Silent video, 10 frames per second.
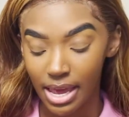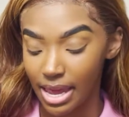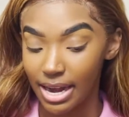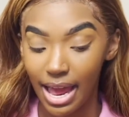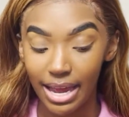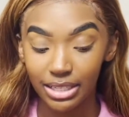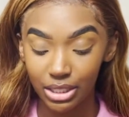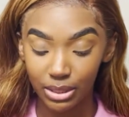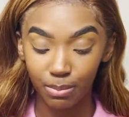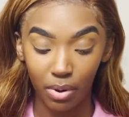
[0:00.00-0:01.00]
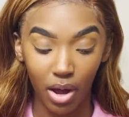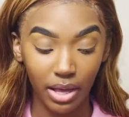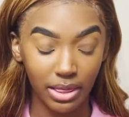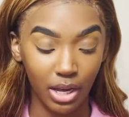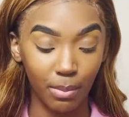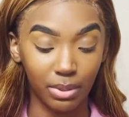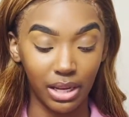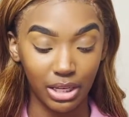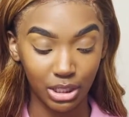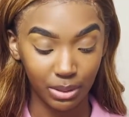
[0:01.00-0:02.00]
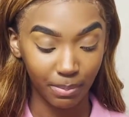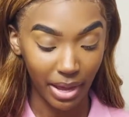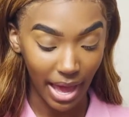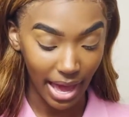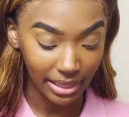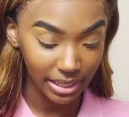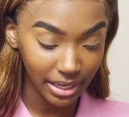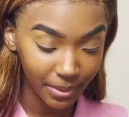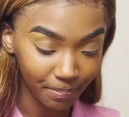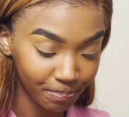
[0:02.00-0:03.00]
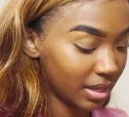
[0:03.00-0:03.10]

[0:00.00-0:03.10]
And I just bought their blush palette.